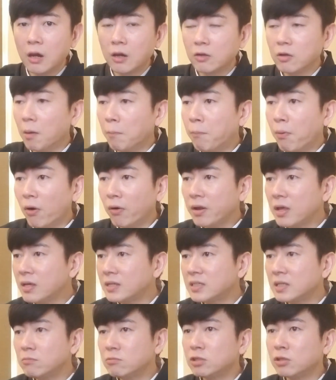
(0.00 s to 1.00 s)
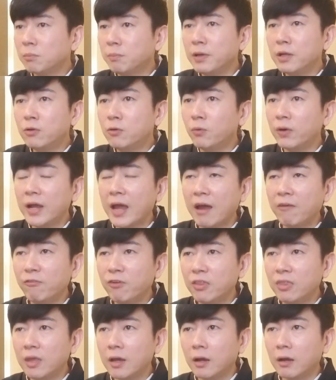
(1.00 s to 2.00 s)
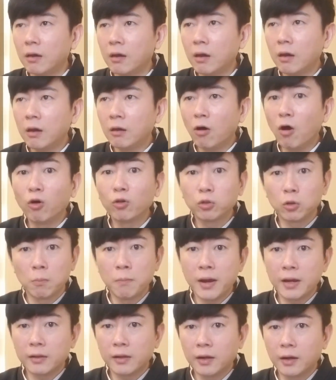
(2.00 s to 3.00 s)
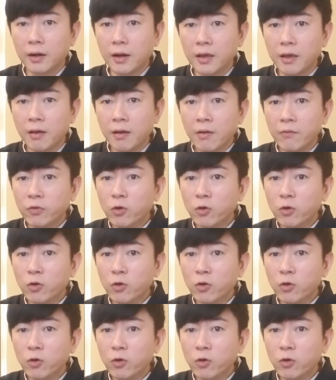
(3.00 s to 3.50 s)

Your body seems to be doing everything automatically.